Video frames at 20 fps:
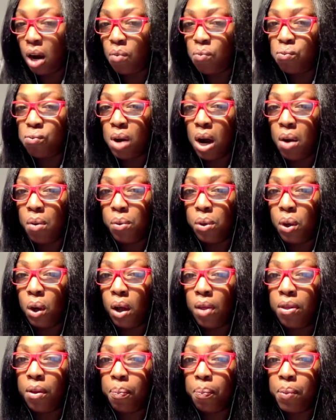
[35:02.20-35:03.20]
around
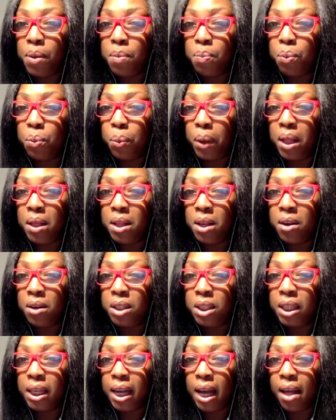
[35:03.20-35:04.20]
other people when they're
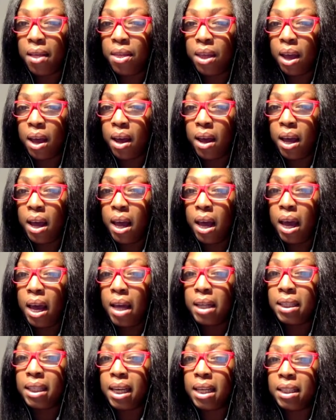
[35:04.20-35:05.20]
together.
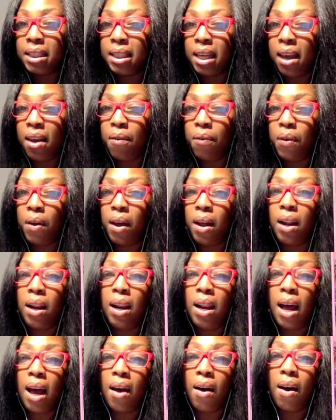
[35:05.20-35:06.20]
It's as if
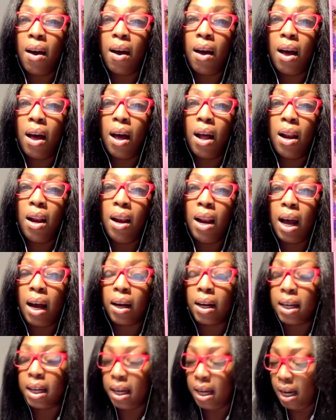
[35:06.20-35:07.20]

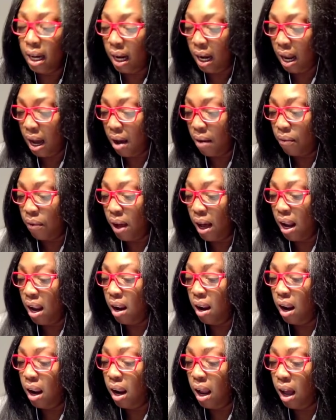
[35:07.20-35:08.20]
luck in love. A
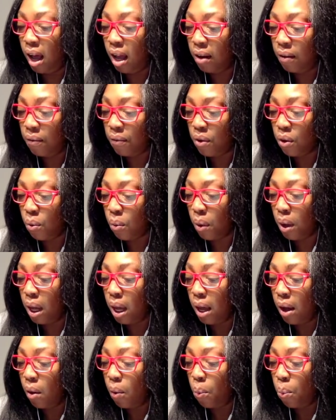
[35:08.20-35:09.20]
lot of you,
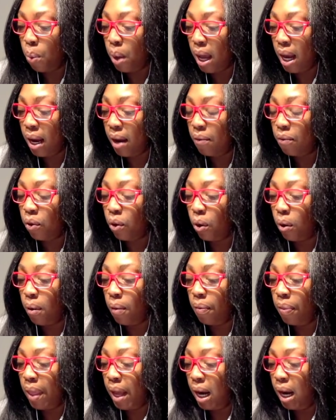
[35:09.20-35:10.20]
whenever
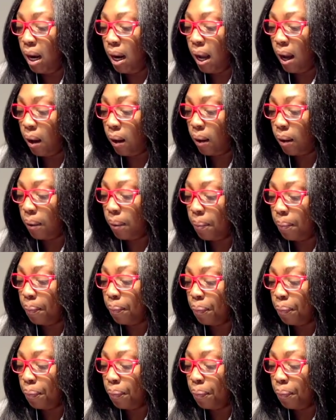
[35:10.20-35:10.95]
the luck,